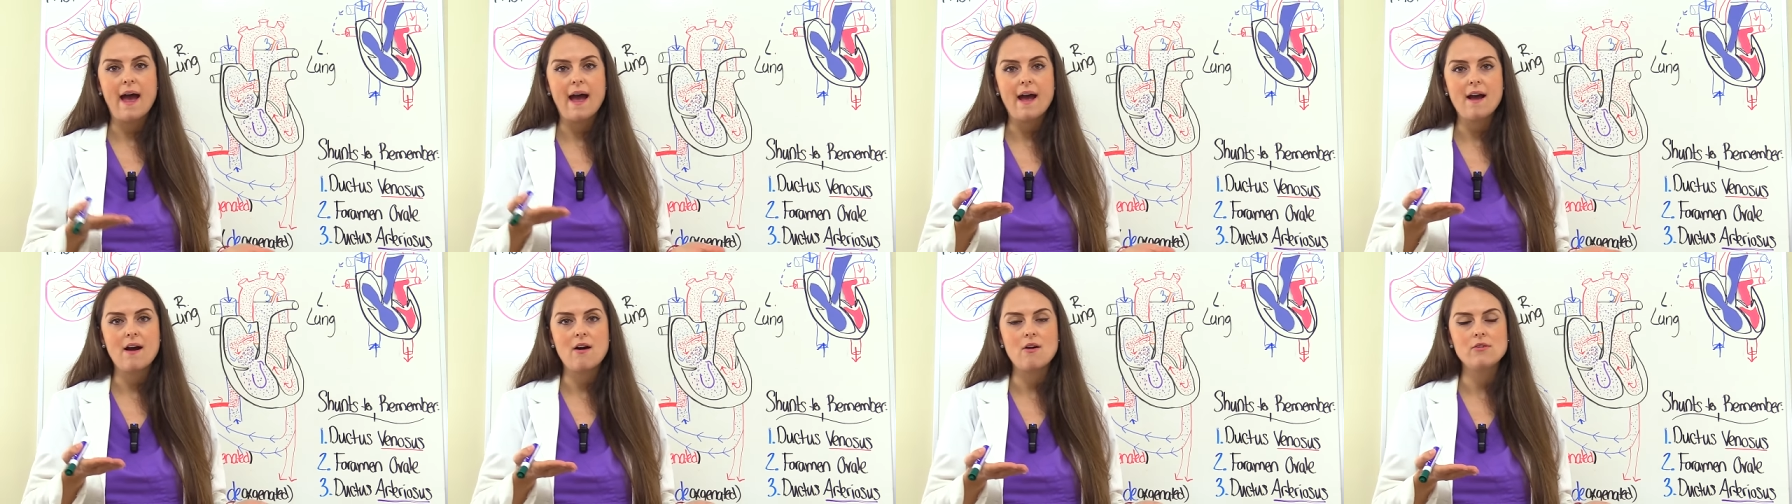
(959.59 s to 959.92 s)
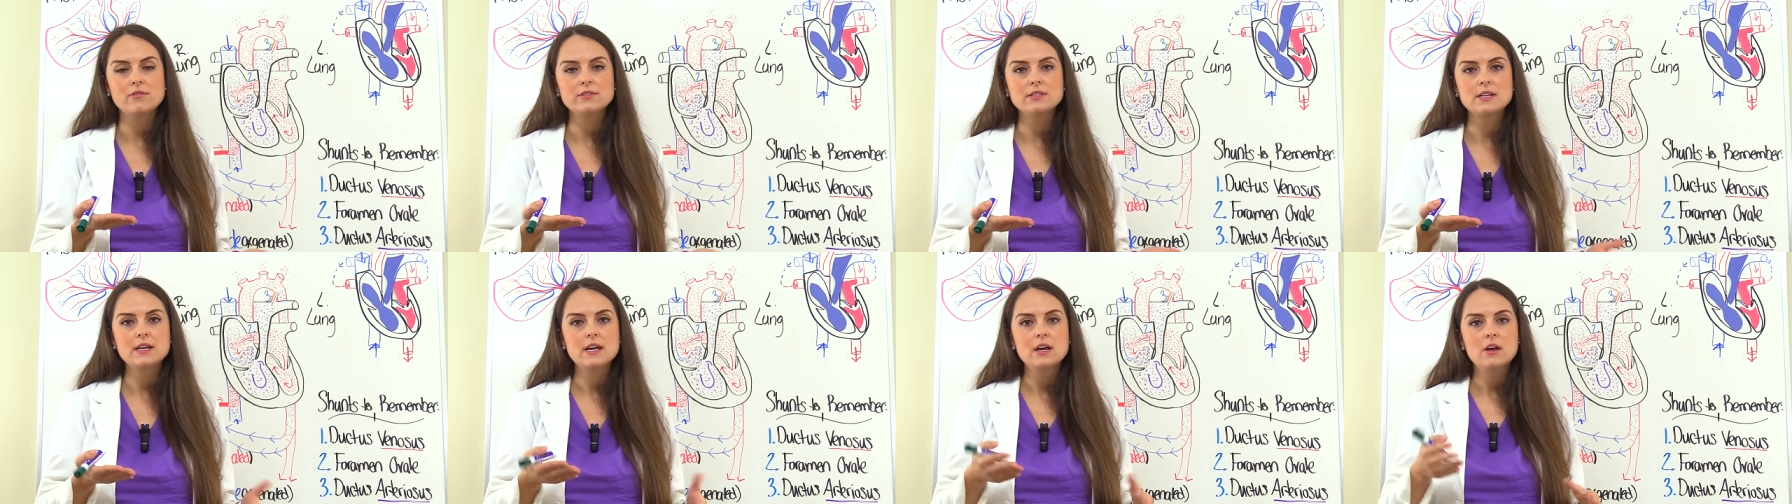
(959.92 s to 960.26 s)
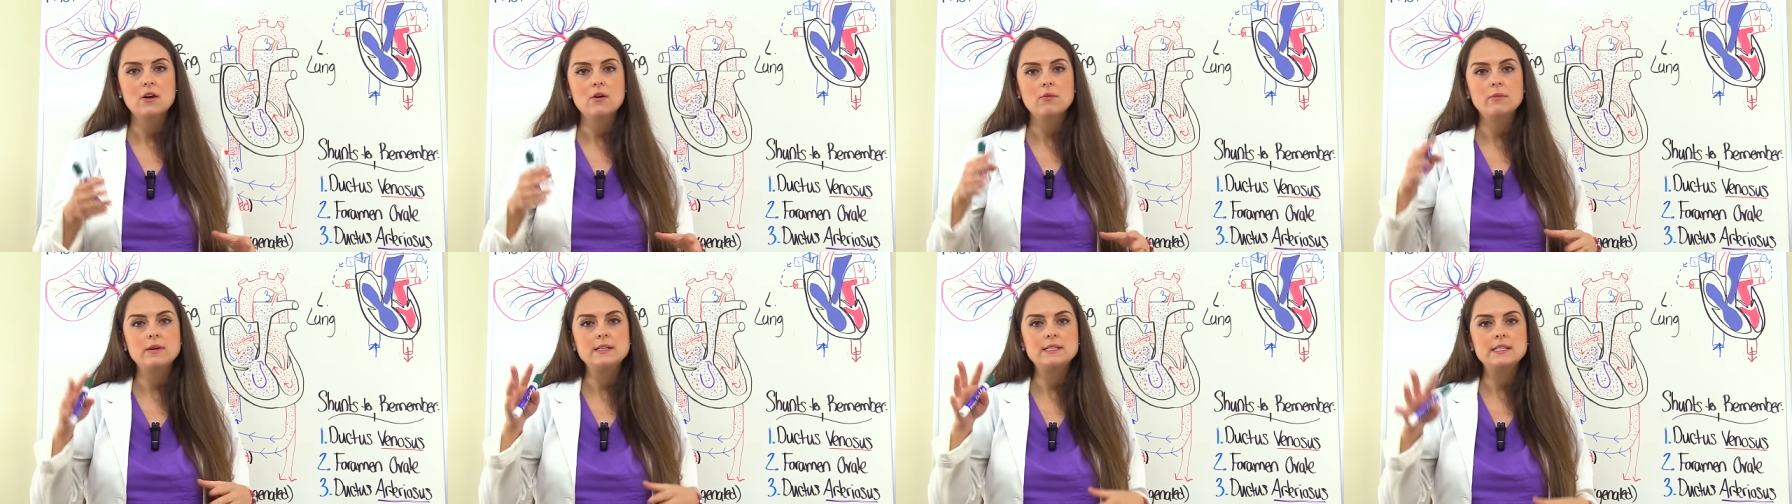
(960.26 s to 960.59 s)
out,
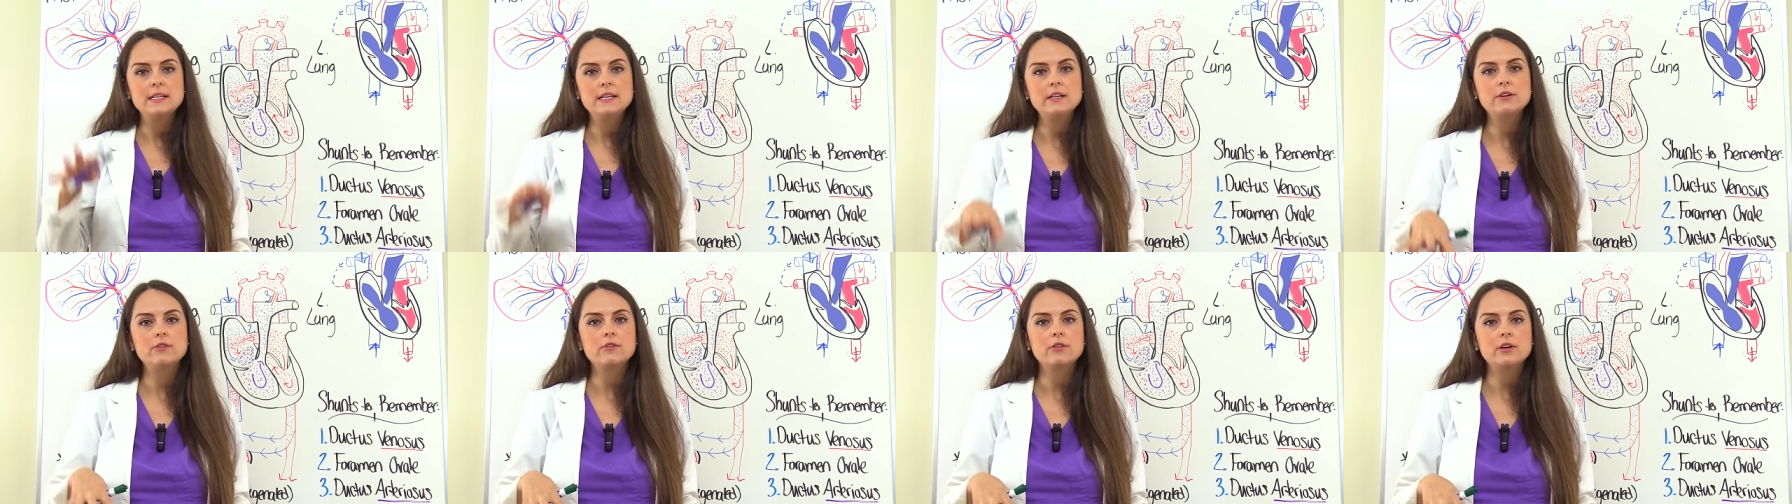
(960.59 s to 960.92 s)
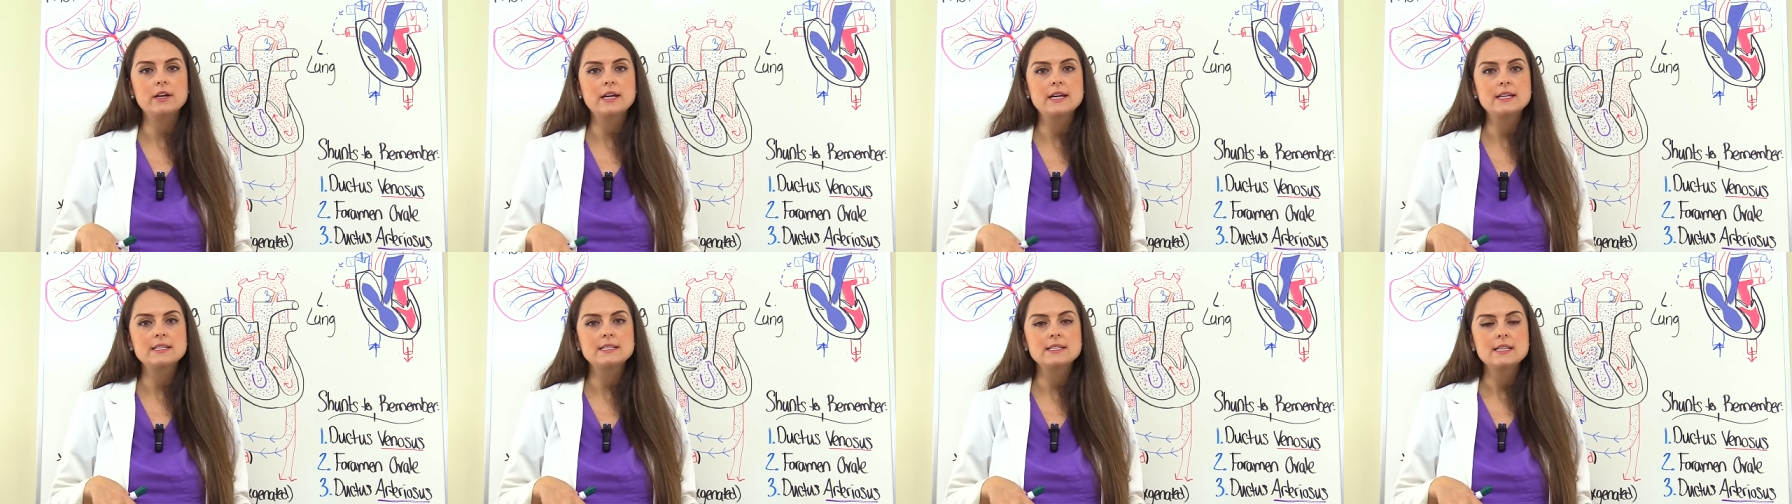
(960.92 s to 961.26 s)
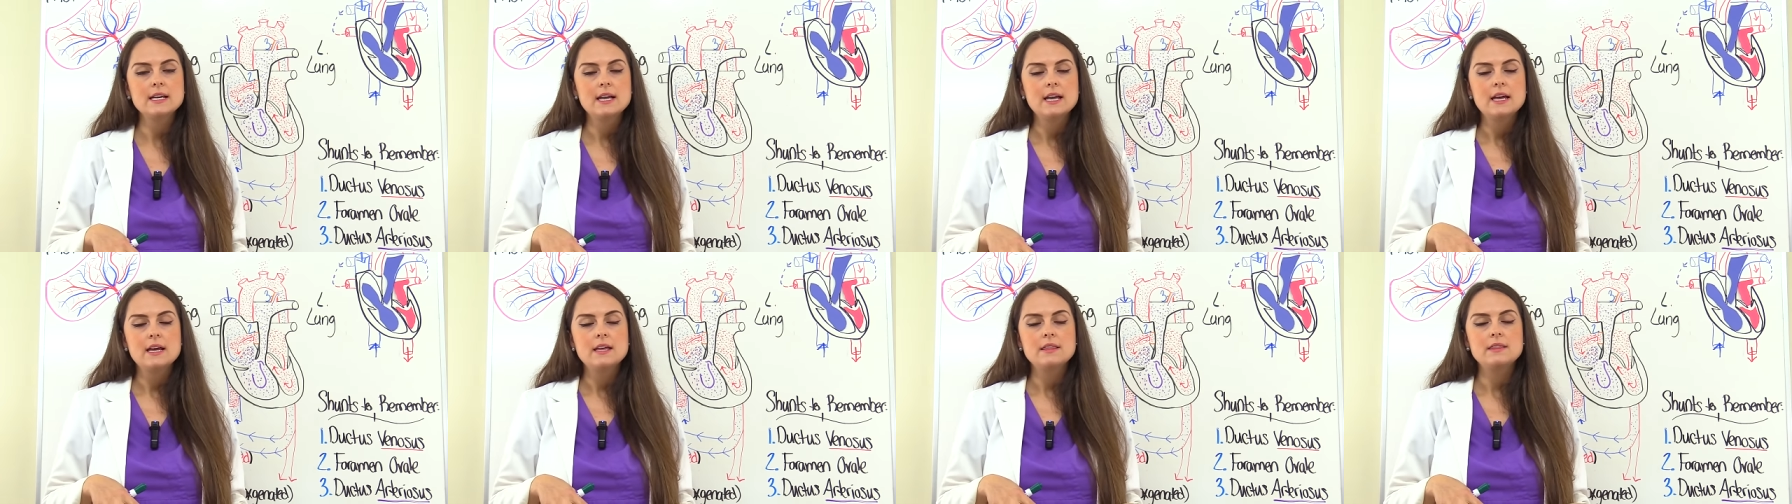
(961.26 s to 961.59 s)
we decrease
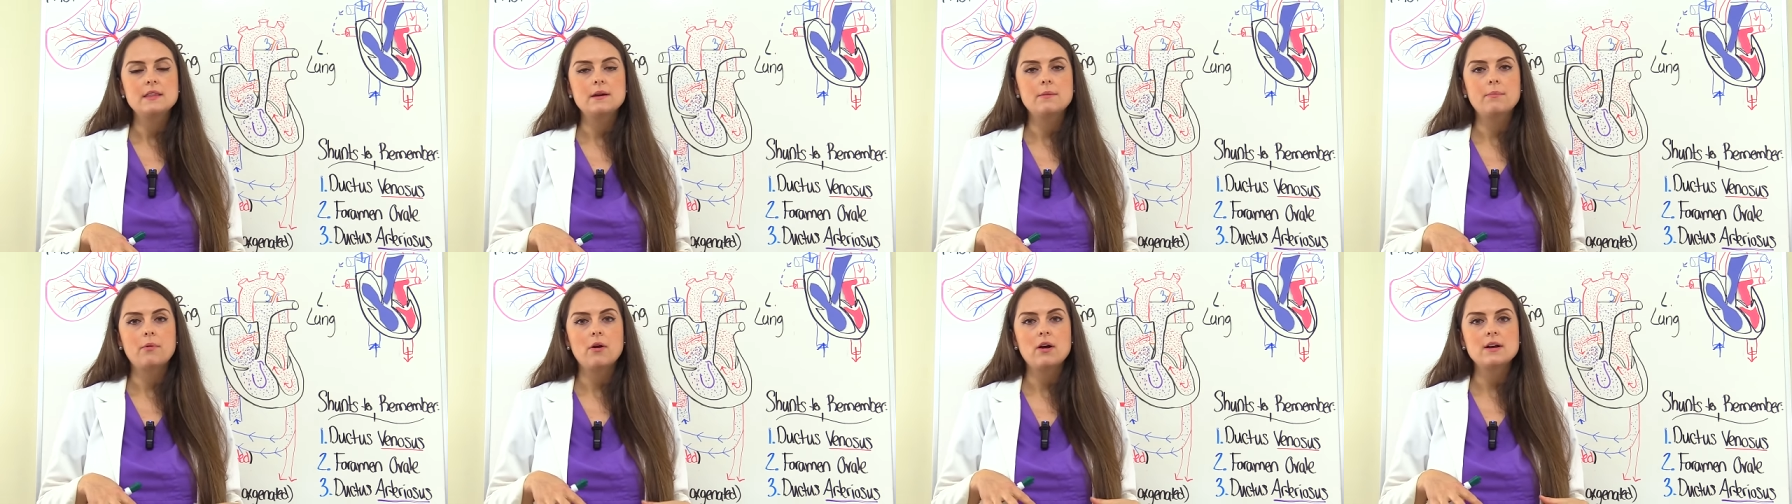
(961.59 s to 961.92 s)
the